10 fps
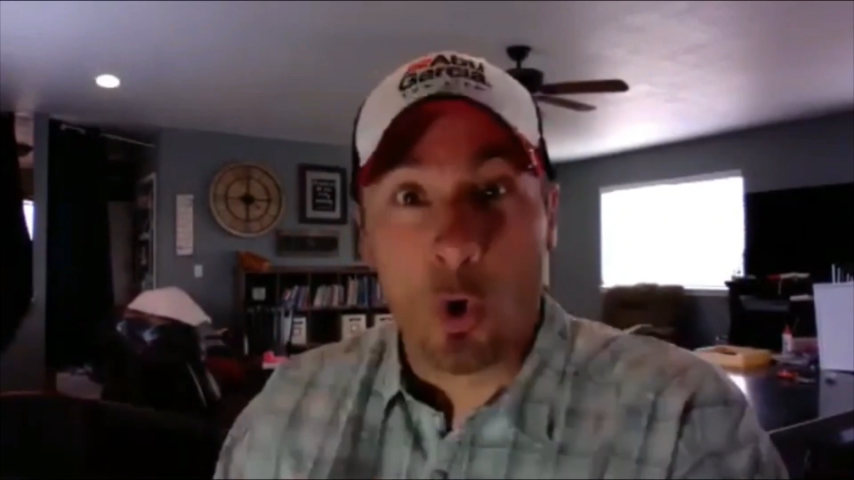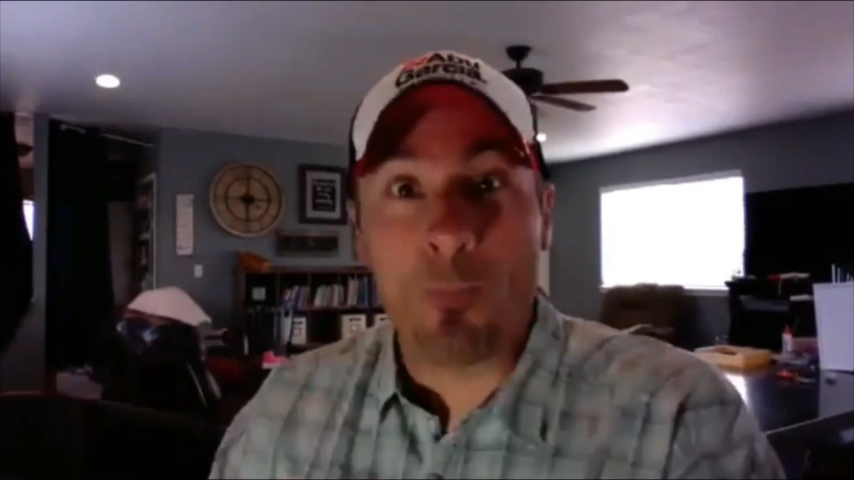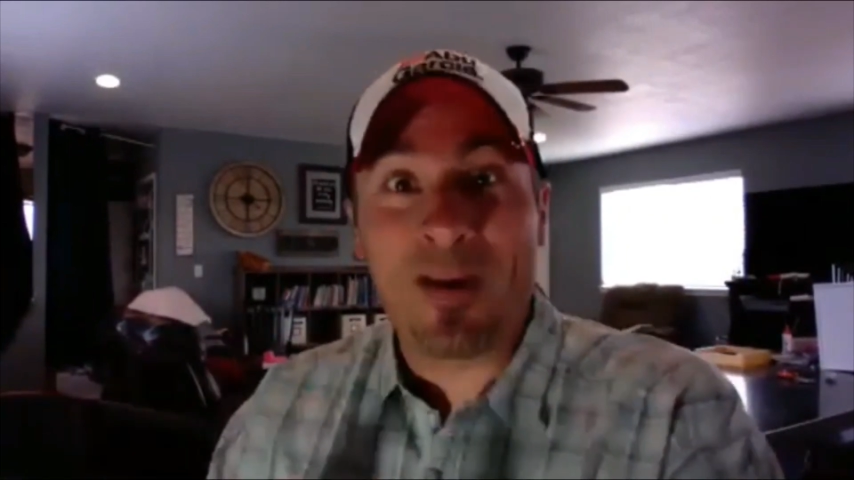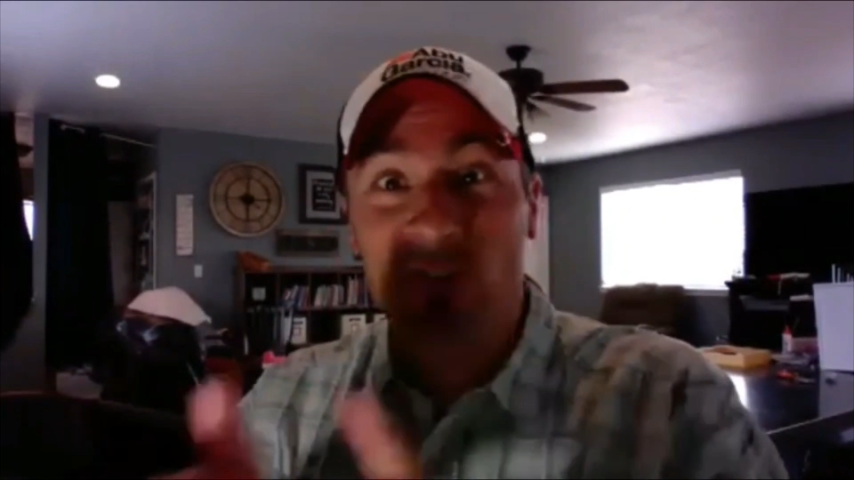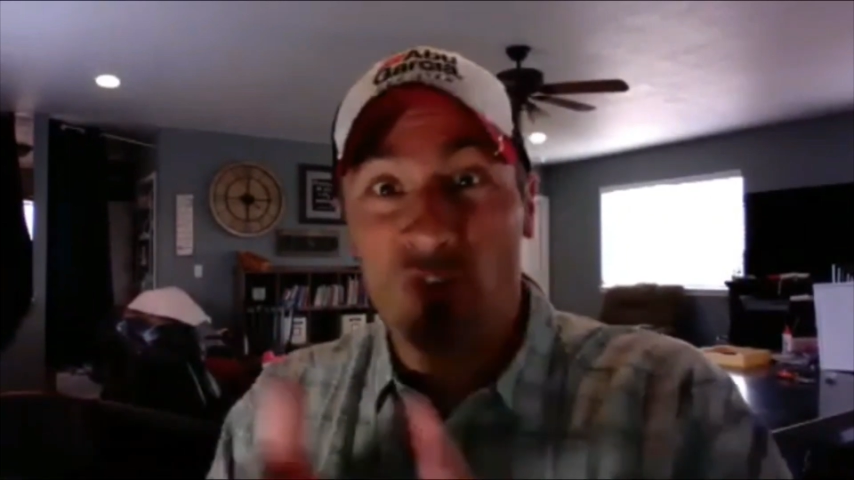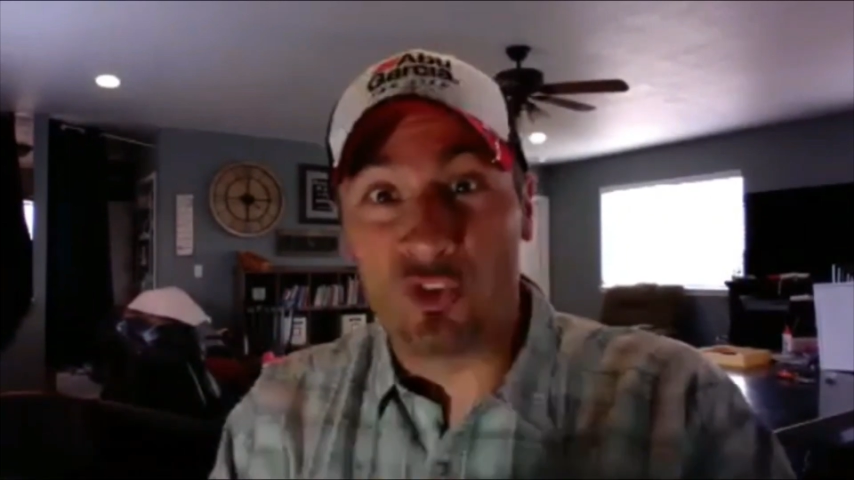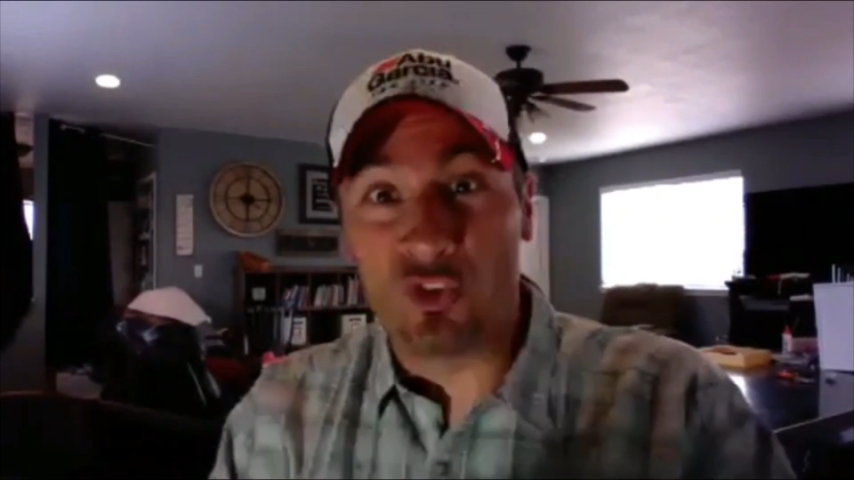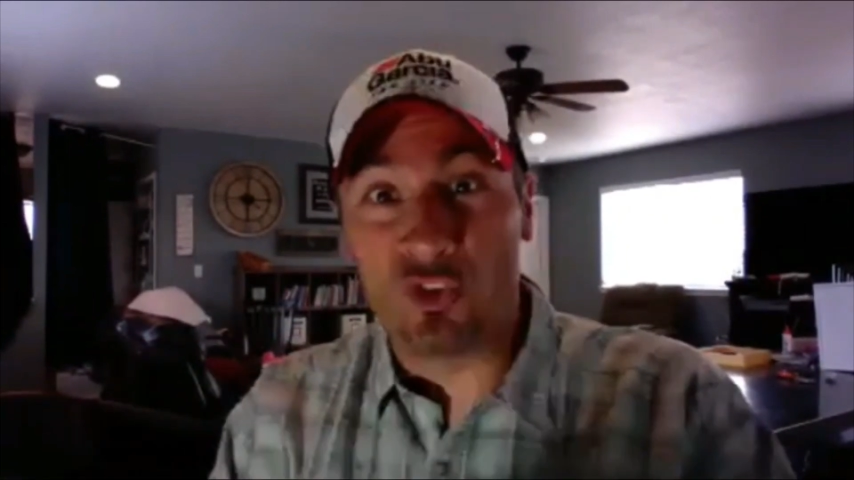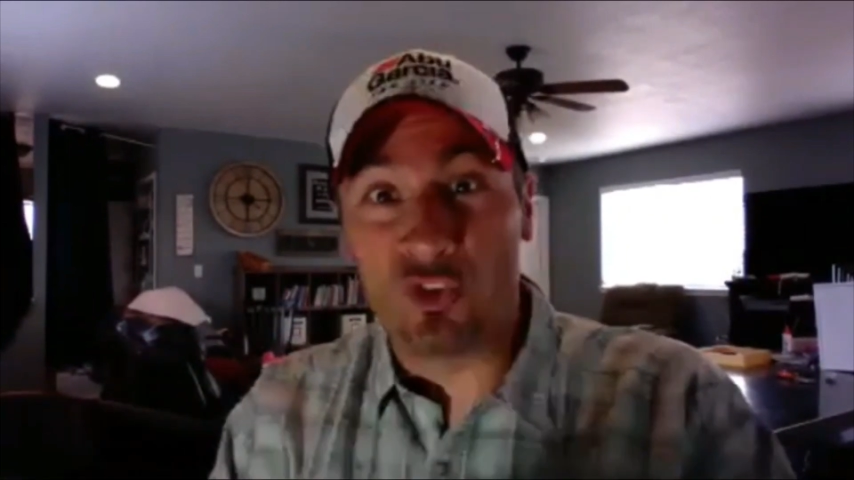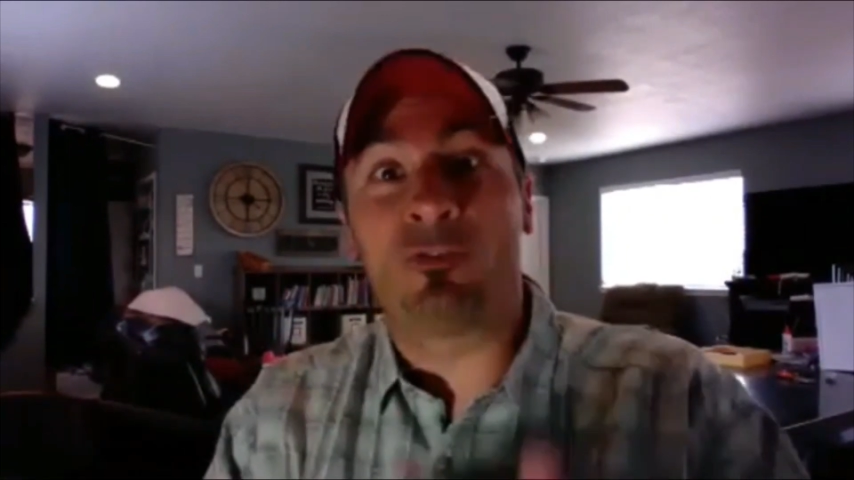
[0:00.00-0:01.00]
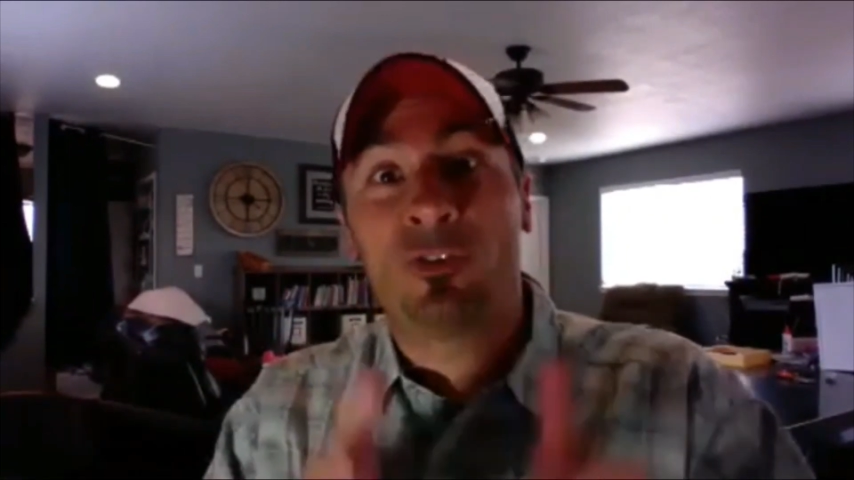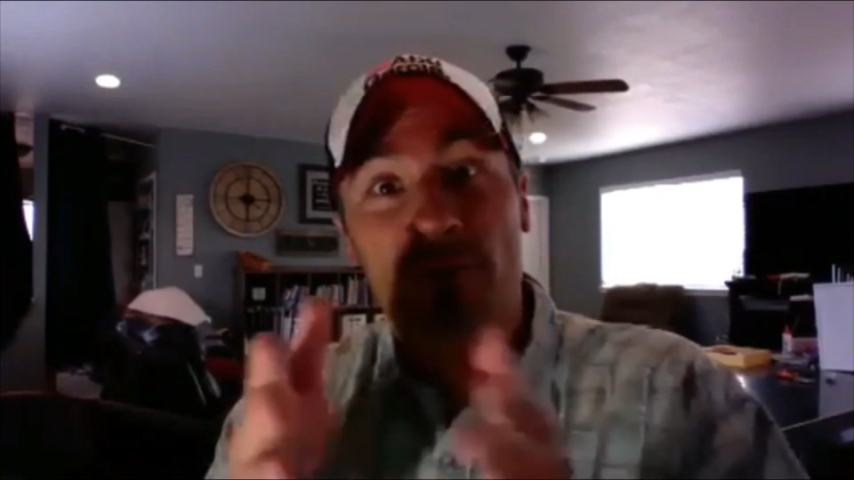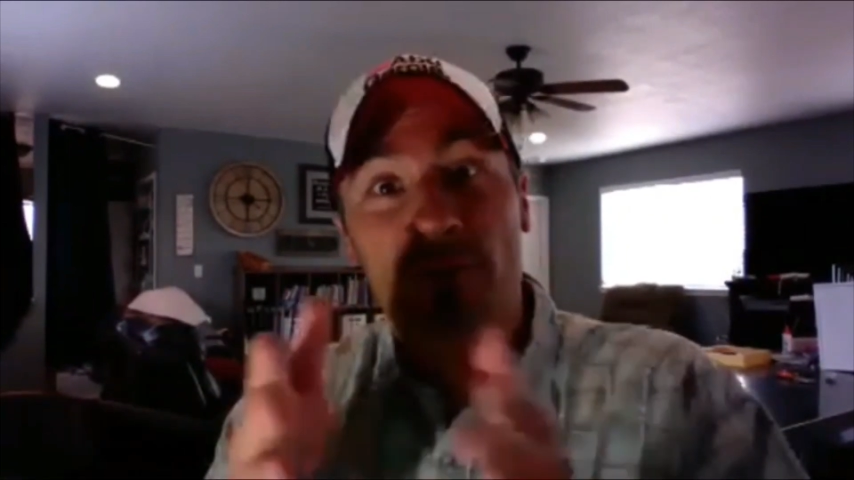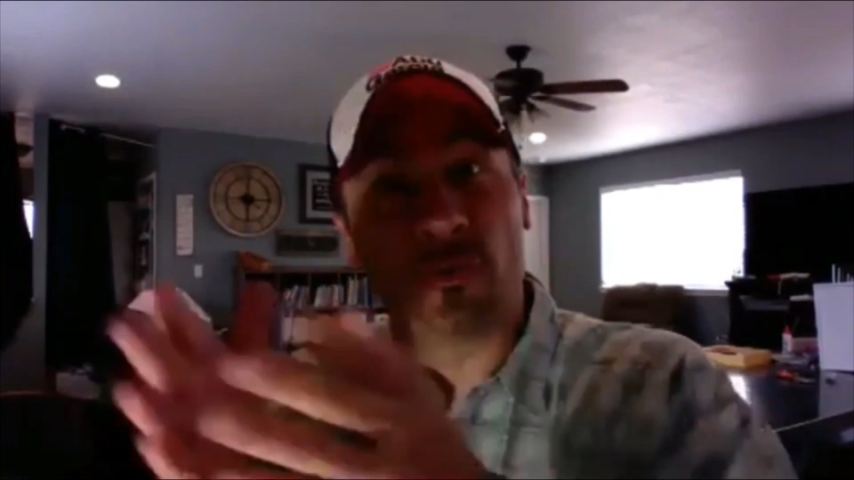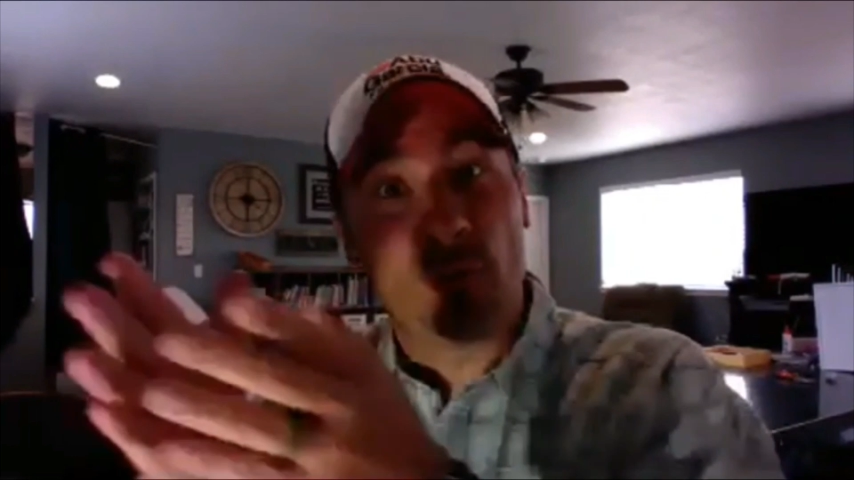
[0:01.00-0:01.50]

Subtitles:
genre to